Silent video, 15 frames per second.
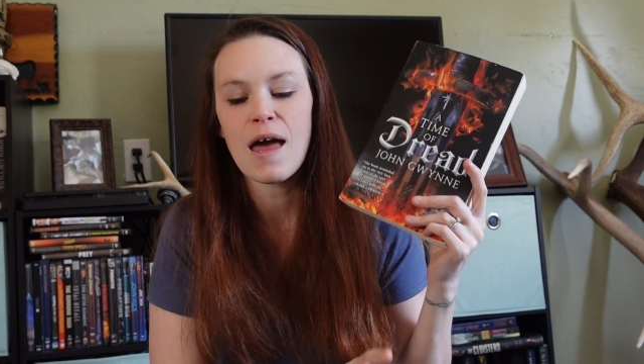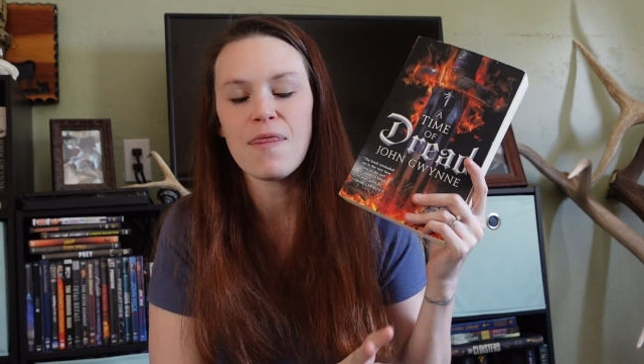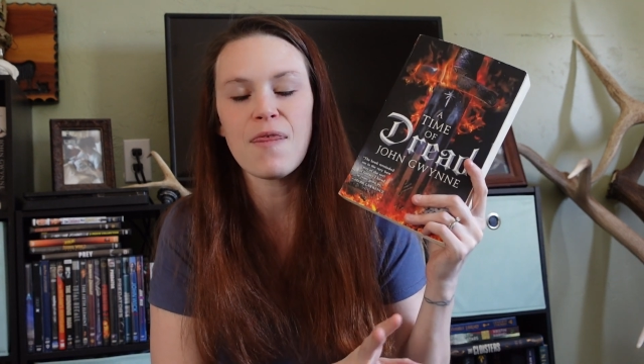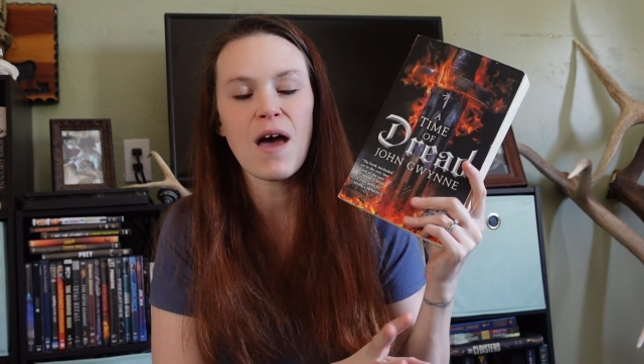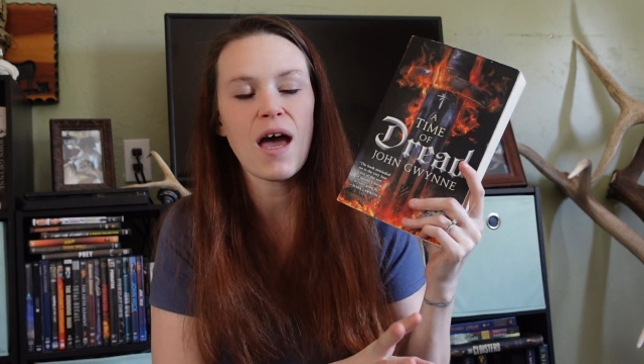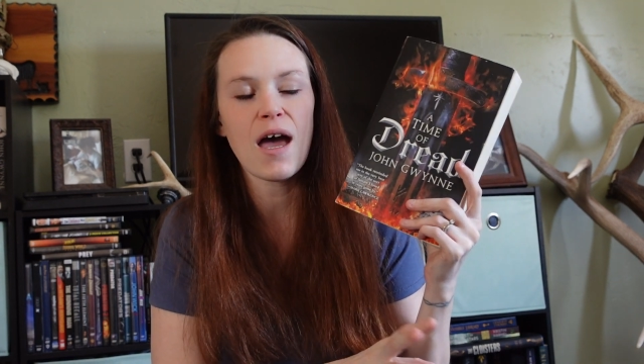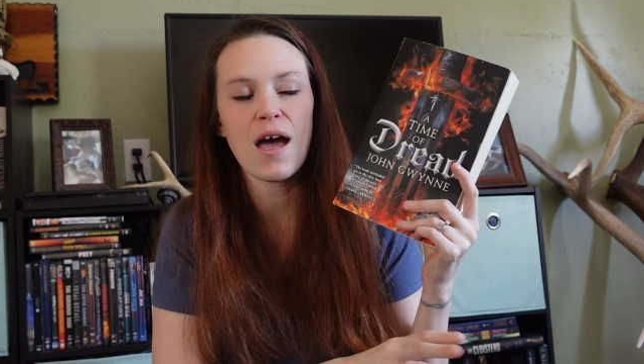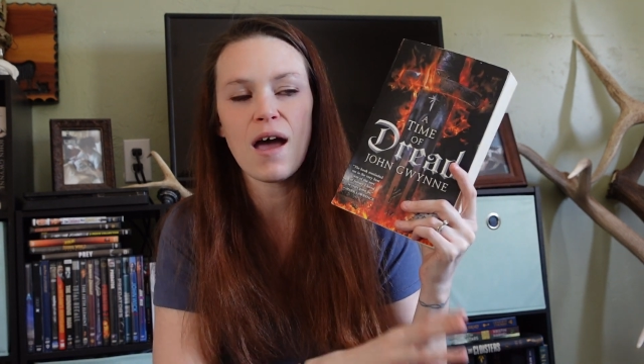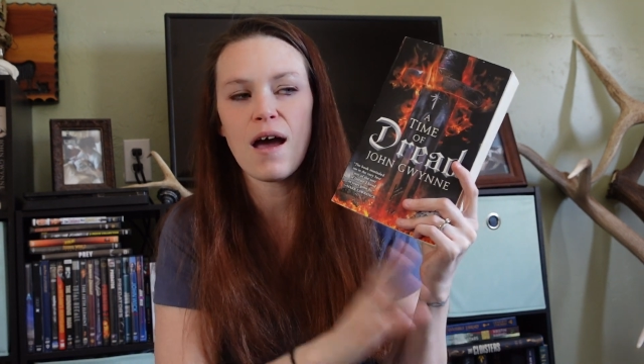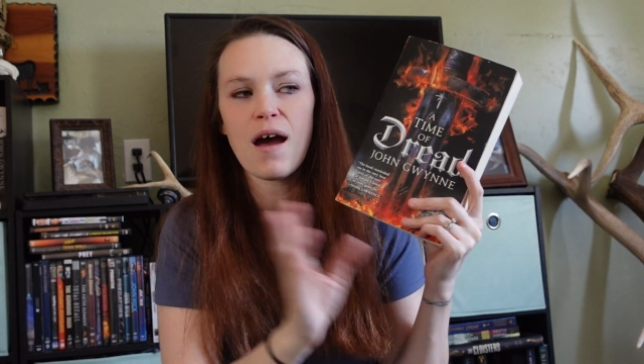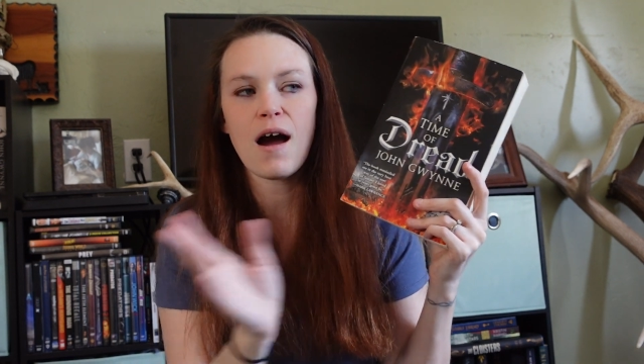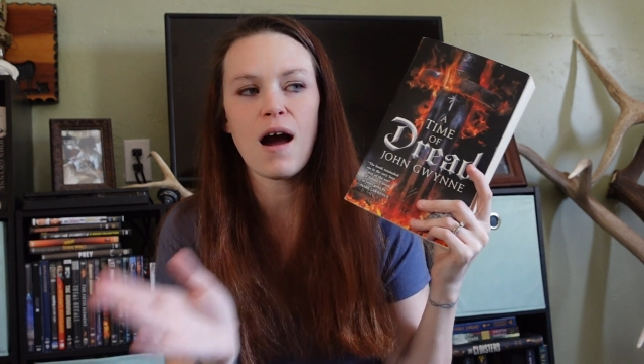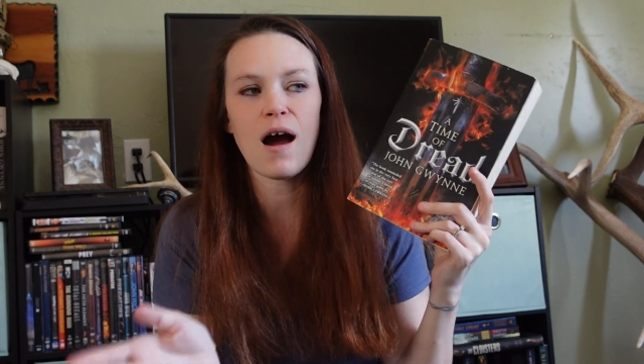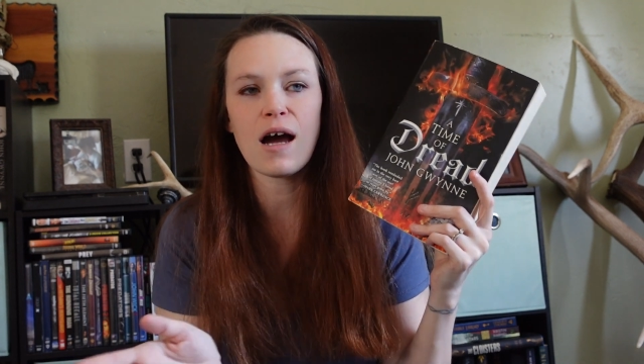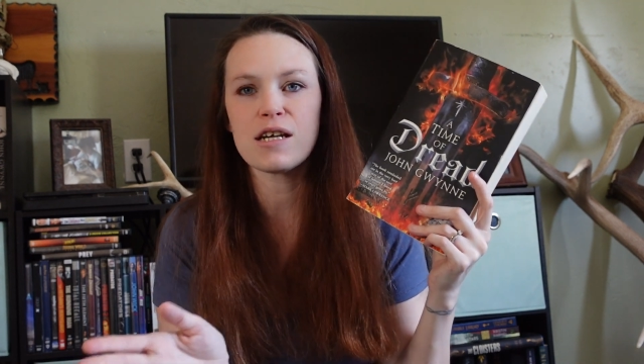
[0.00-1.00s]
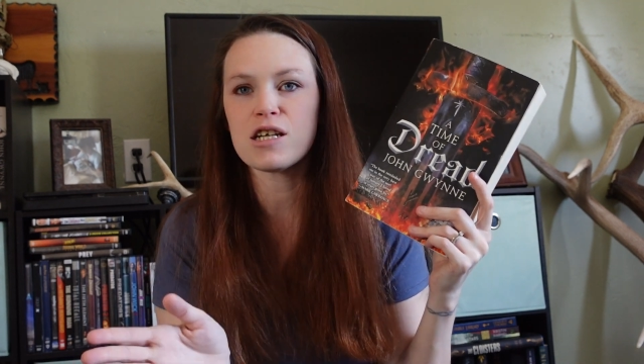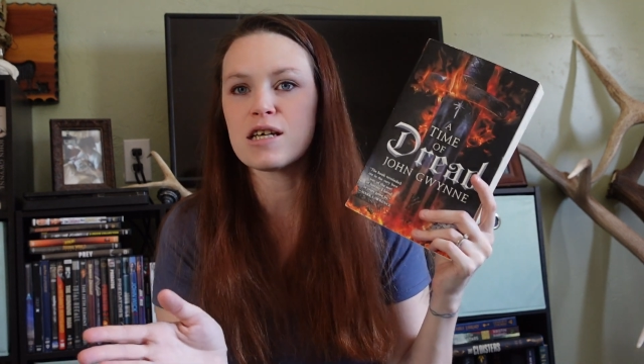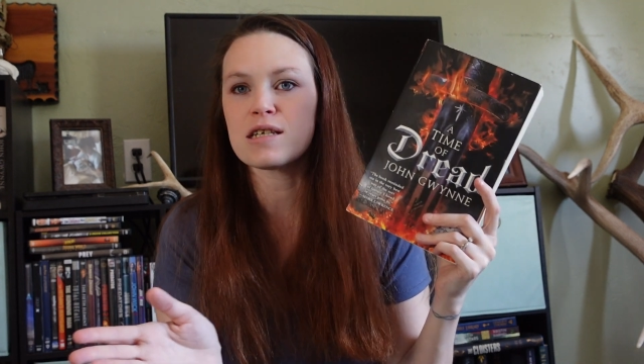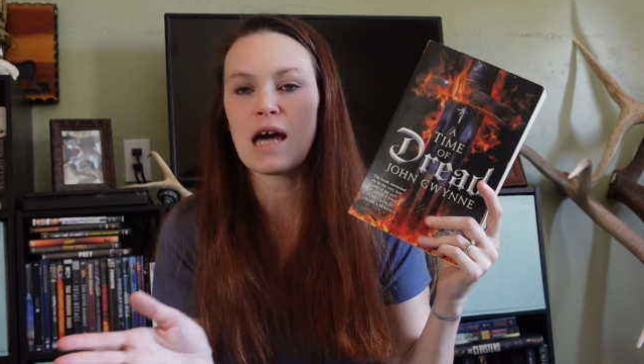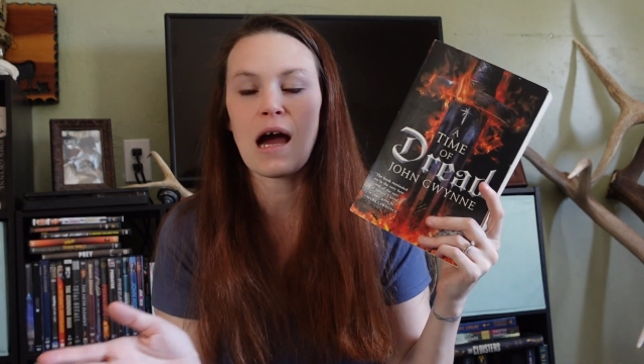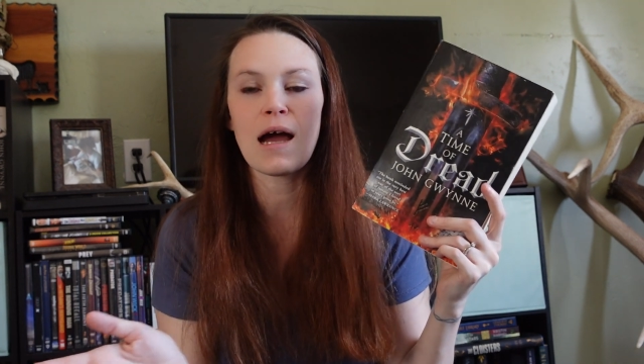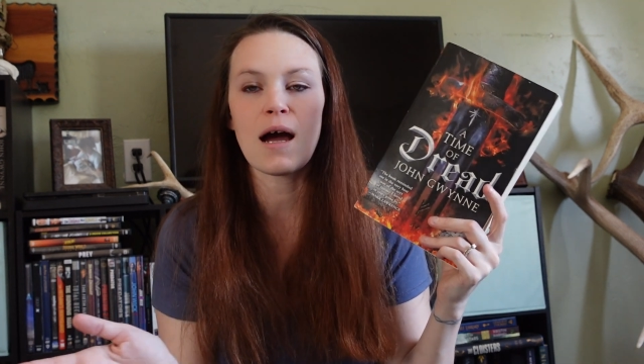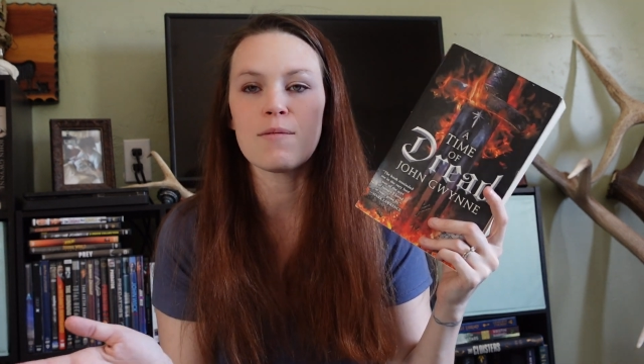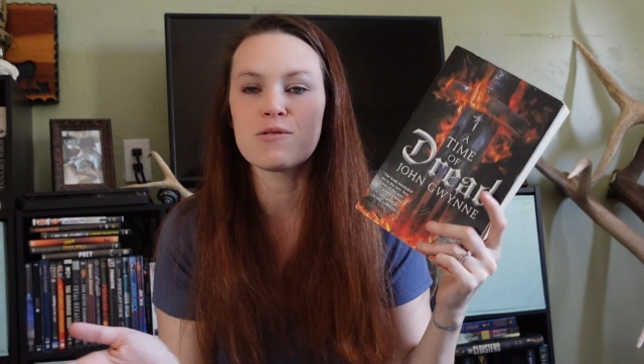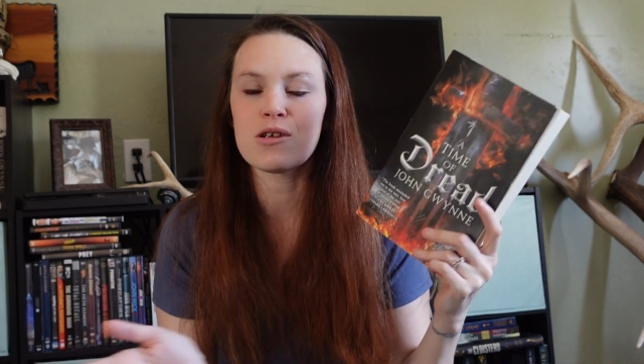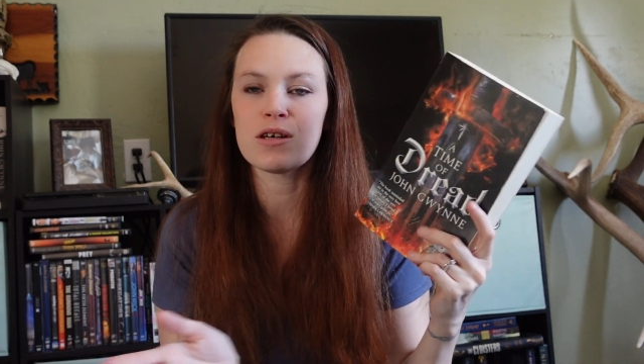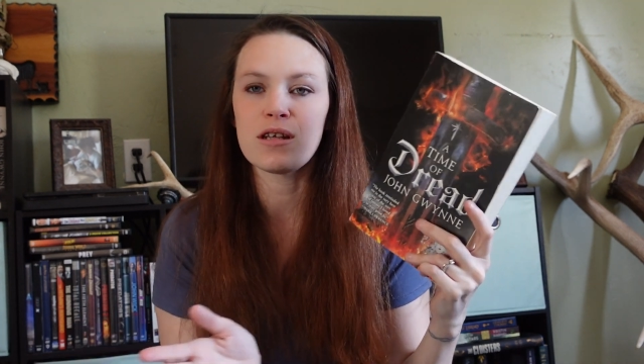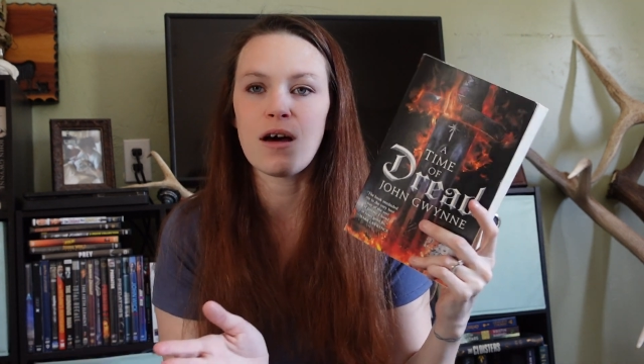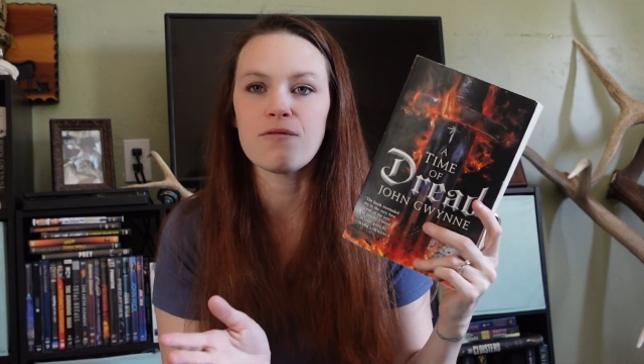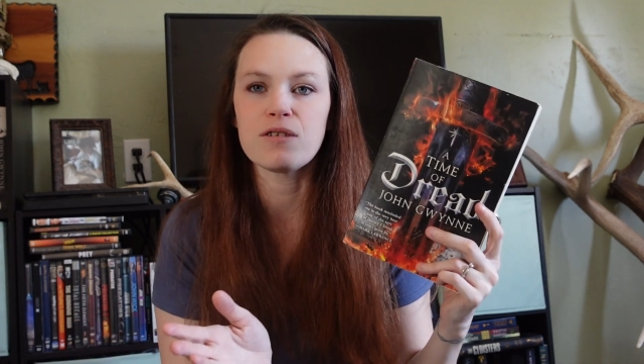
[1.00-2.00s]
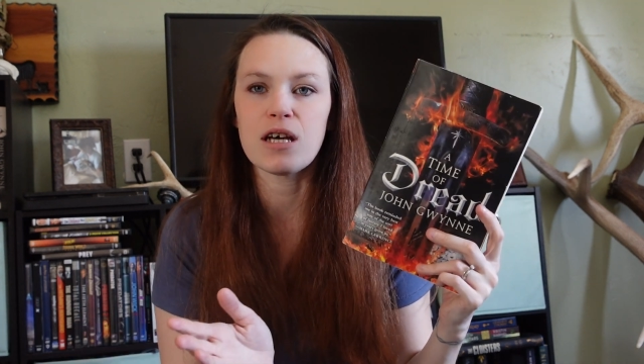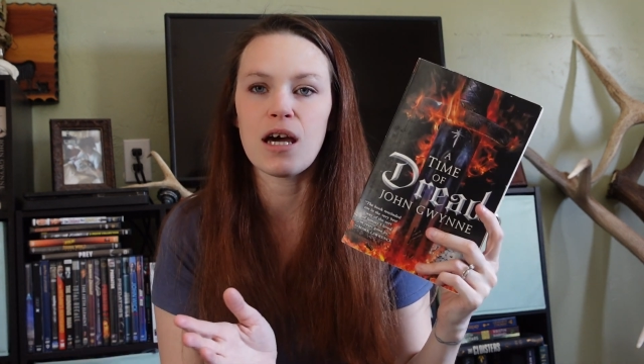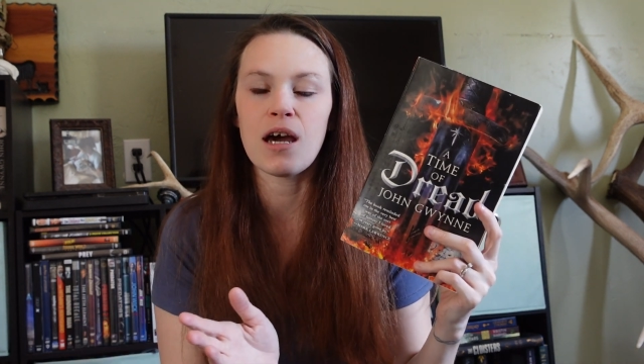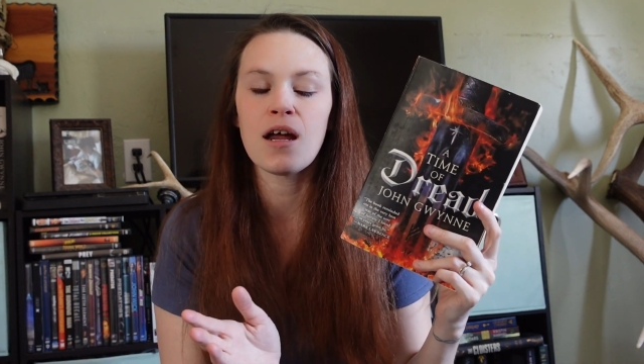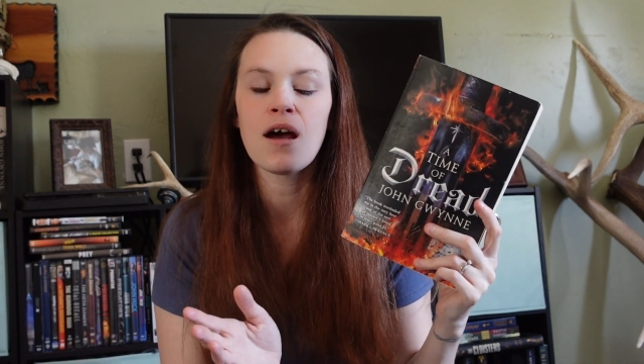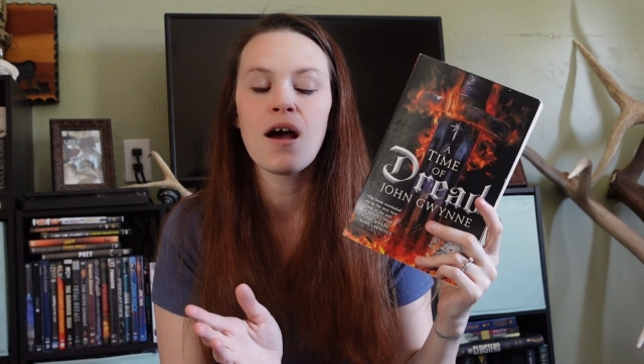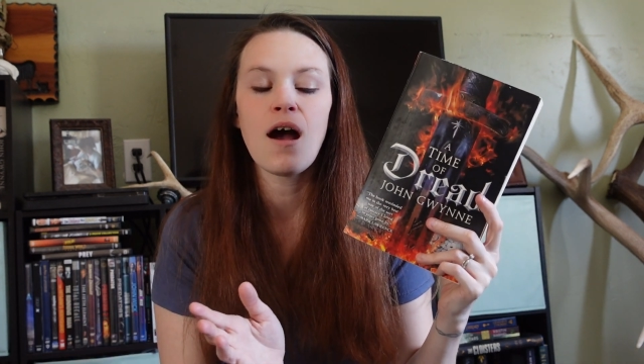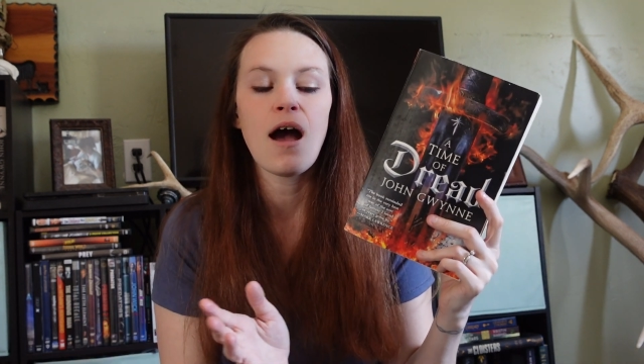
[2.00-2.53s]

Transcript: that I absolutely loved it.